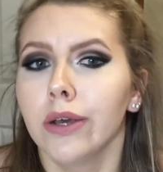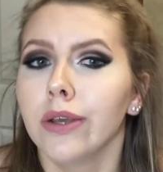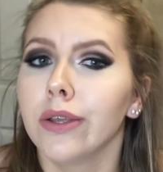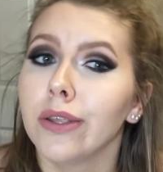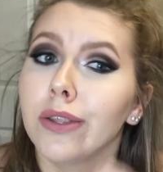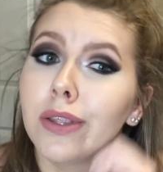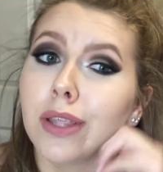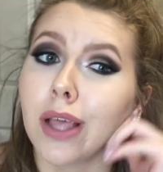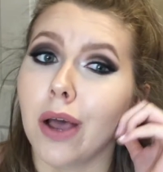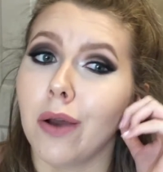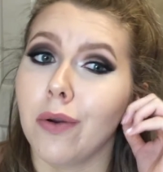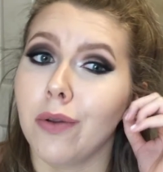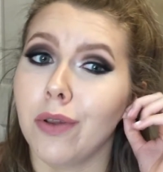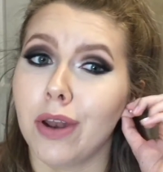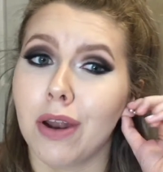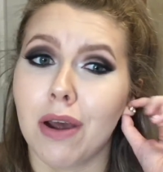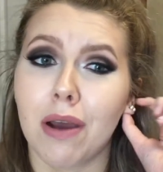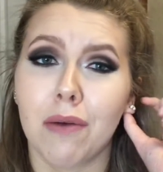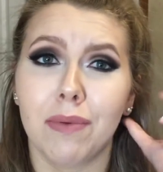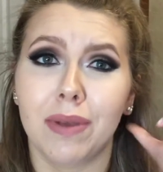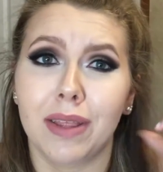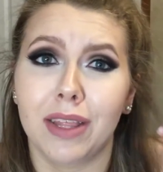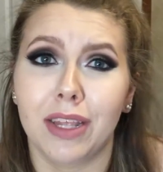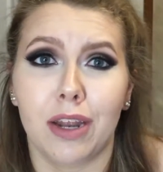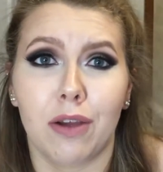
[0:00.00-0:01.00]
So,
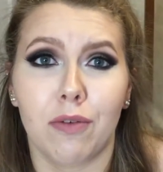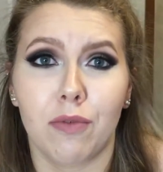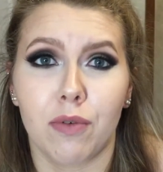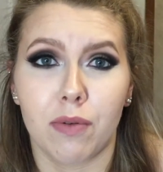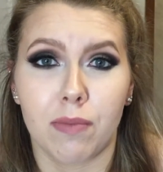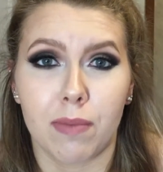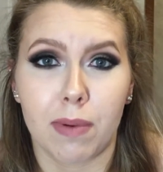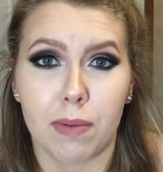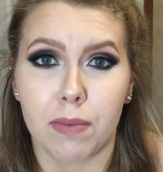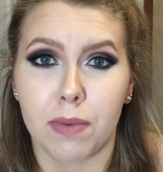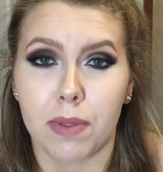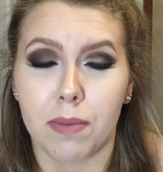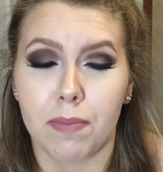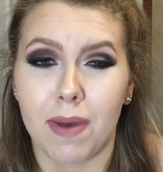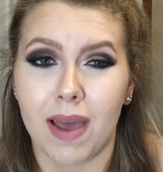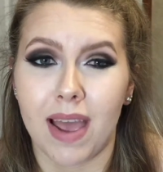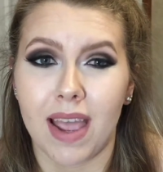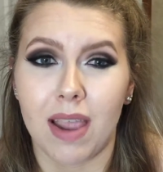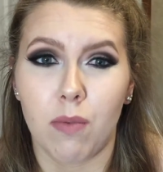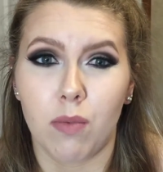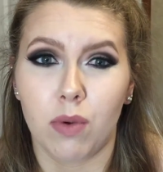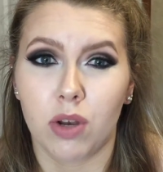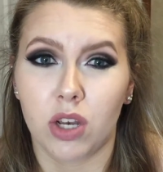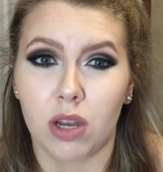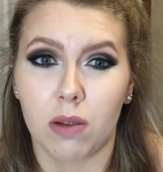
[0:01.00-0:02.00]
I really don't remember the
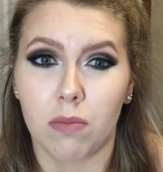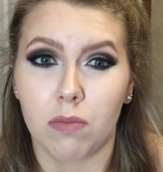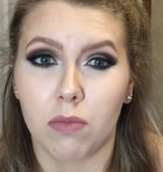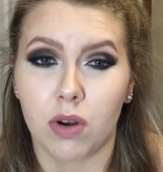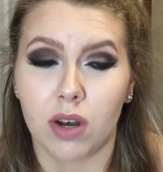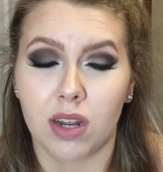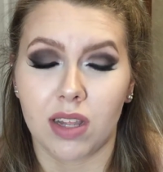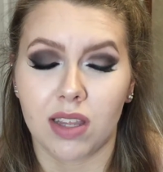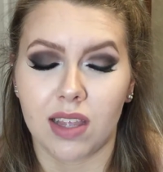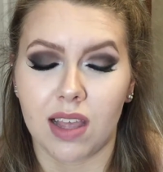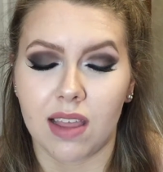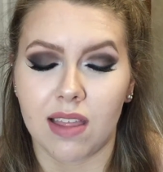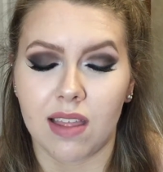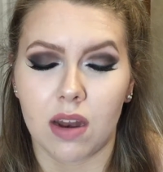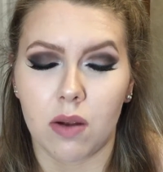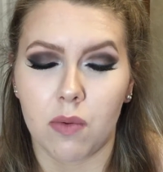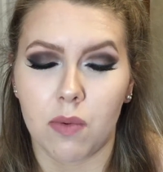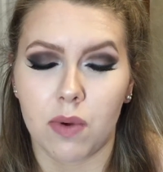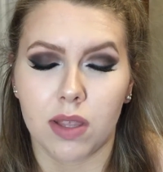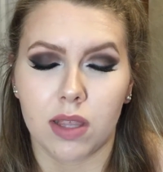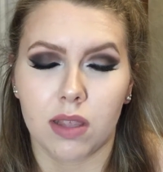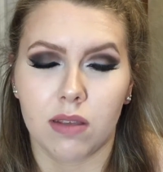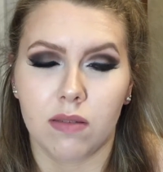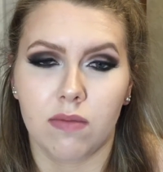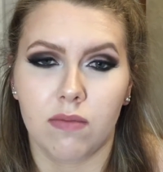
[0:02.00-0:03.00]
pain, which I'm going to say that it
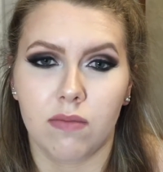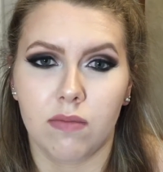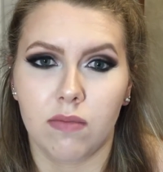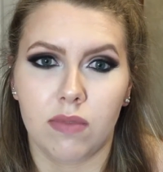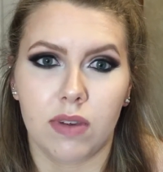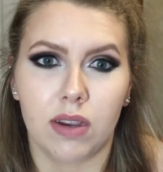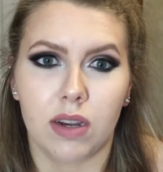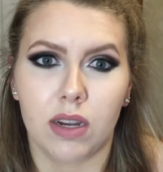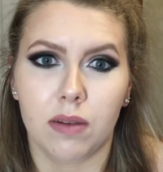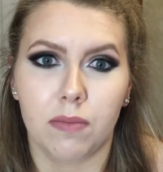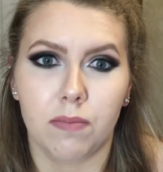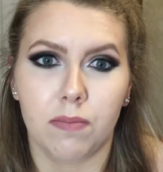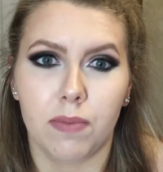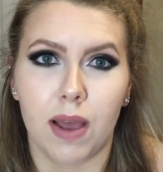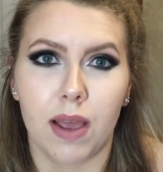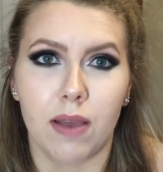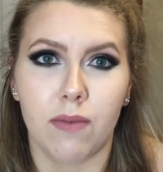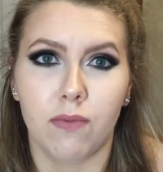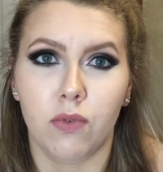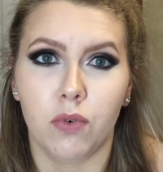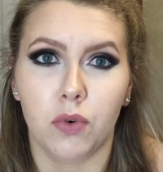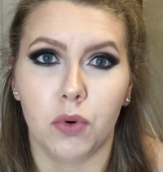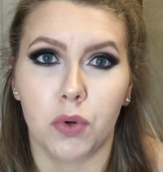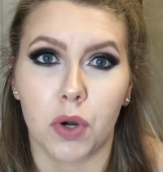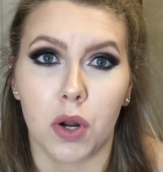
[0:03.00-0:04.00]
wasn't very
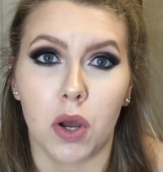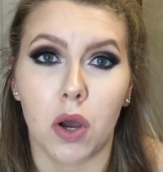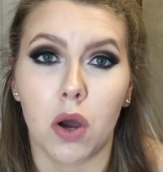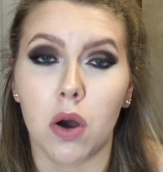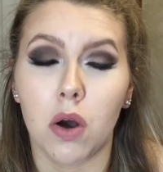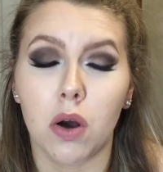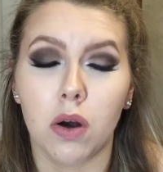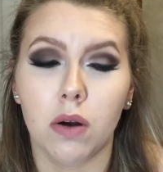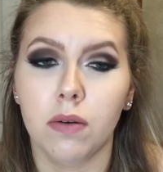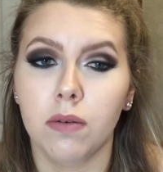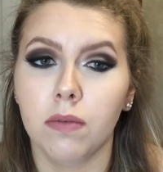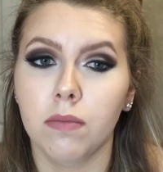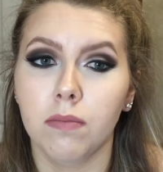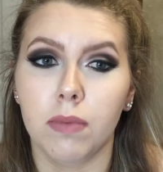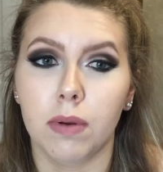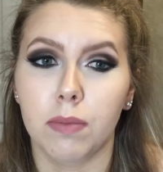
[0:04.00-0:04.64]
painful at all,